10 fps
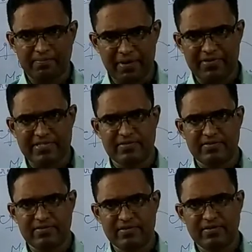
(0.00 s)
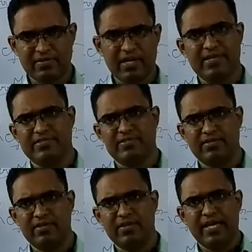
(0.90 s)
previous class,
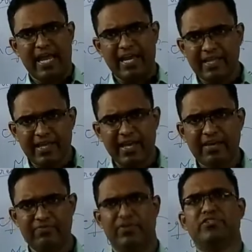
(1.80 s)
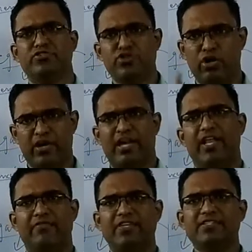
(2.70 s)
anything which is not
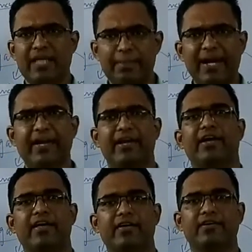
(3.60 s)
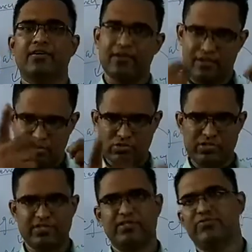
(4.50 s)
rare, which is abundant,
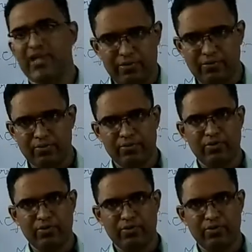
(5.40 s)
loses its value.